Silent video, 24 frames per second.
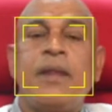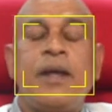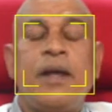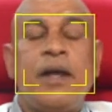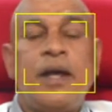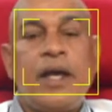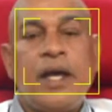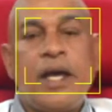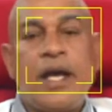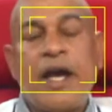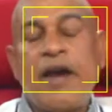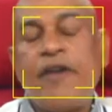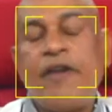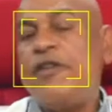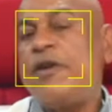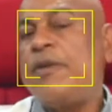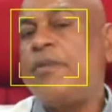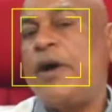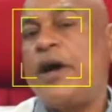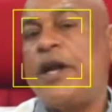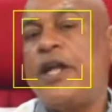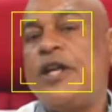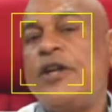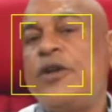
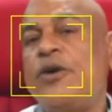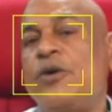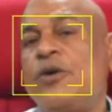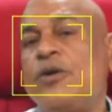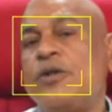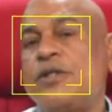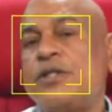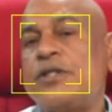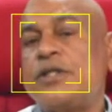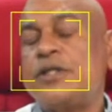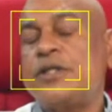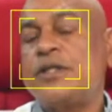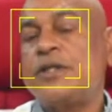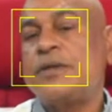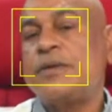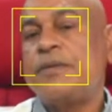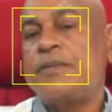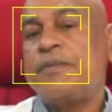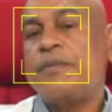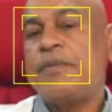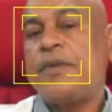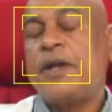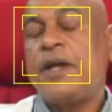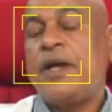Everybody knows
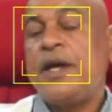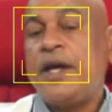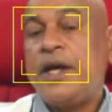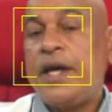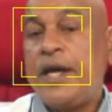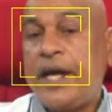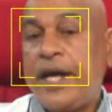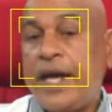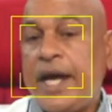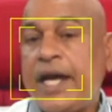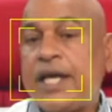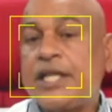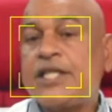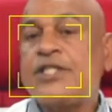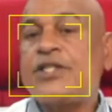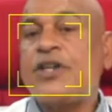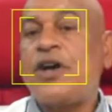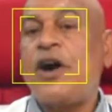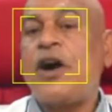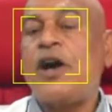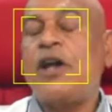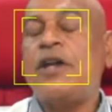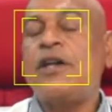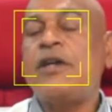
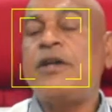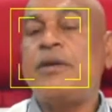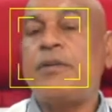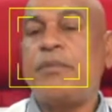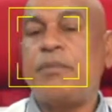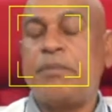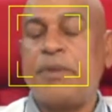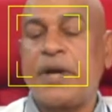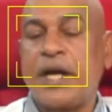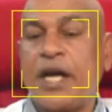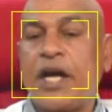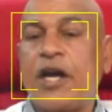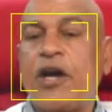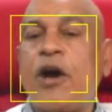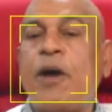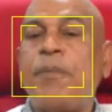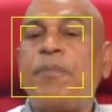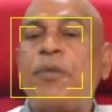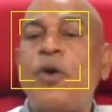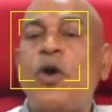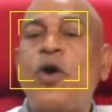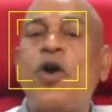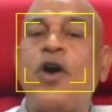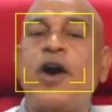Exxon bringing
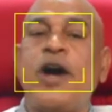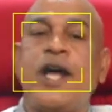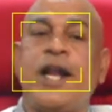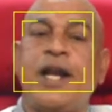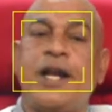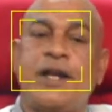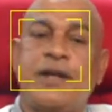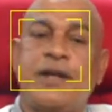up oil,